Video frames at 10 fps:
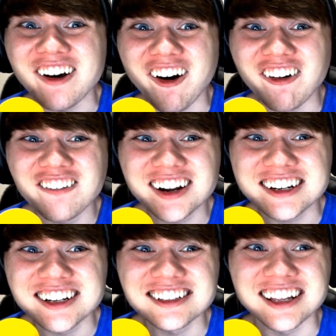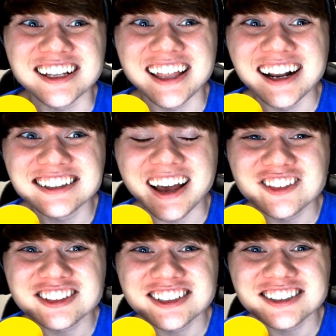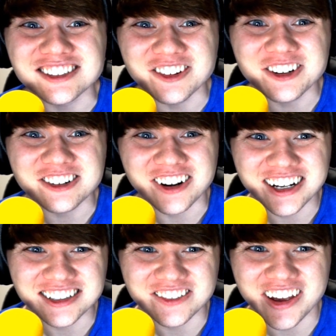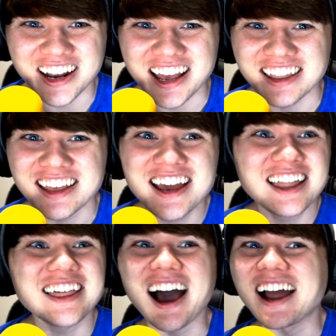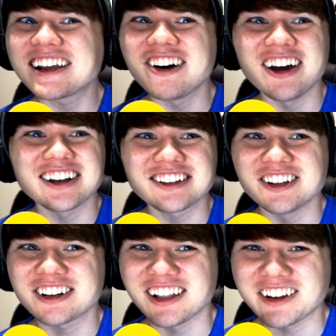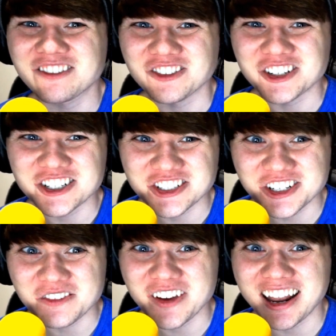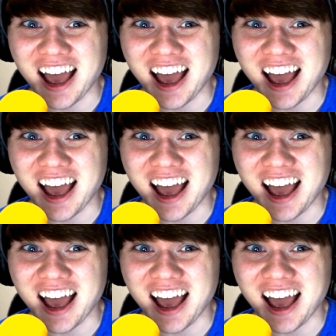Oh my goodness, like that is absolutely so crazy, man. And the iconic look, like for sure, man.